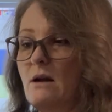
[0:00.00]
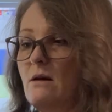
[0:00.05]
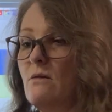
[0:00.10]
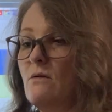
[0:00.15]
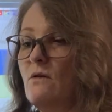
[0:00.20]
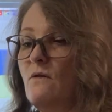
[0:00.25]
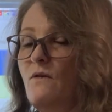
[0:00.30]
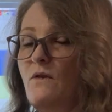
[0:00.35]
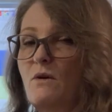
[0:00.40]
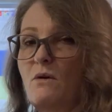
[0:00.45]
I
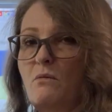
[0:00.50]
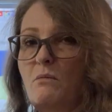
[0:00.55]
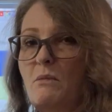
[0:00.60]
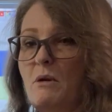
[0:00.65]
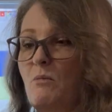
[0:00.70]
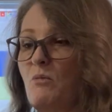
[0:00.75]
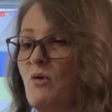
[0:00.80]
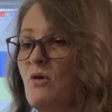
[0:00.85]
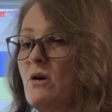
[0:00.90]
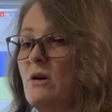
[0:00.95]
don't know if you
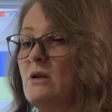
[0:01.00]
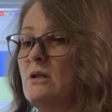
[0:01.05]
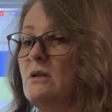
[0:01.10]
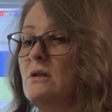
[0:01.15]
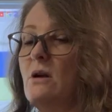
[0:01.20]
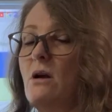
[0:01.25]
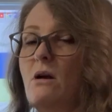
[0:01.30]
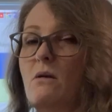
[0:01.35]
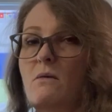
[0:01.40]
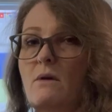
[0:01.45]
remember our
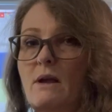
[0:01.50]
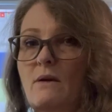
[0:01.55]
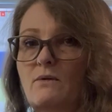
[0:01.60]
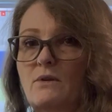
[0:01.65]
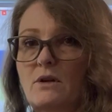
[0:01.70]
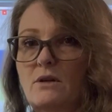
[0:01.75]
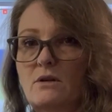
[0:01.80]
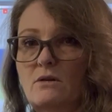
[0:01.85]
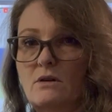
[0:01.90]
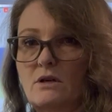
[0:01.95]
song. We'll have
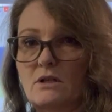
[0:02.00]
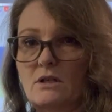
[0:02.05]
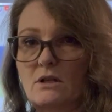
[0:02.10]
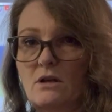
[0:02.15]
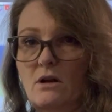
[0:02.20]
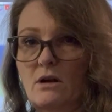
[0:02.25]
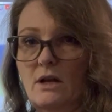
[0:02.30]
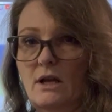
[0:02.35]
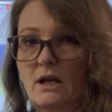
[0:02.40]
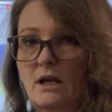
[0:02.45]
to do our
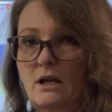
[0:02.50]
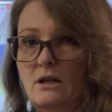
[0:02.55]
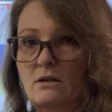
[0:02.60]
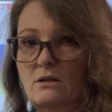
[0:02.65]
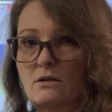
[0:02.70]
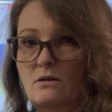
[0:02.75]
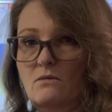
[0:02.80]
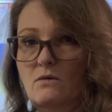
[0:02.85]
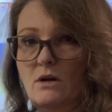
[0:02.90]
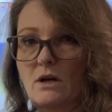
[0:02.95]
song again.
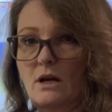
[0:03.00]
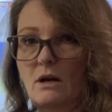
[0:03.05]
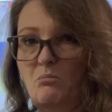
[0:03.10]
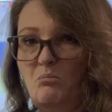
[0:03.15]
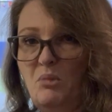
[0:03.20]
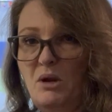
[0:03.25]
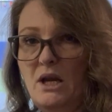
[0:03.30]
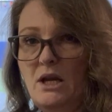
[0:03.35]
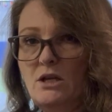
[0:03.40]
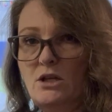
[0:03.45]
So we're gonna
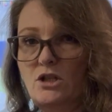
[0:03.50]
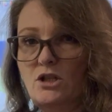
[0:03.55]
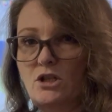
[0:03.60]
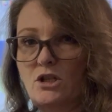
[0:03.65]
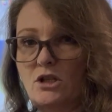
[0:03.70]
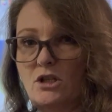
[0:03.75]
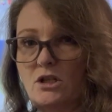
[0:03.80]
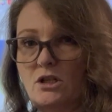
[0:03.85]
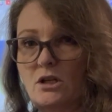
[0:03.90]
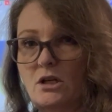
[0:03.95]

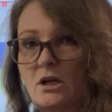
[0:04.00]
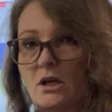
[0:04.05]
pinch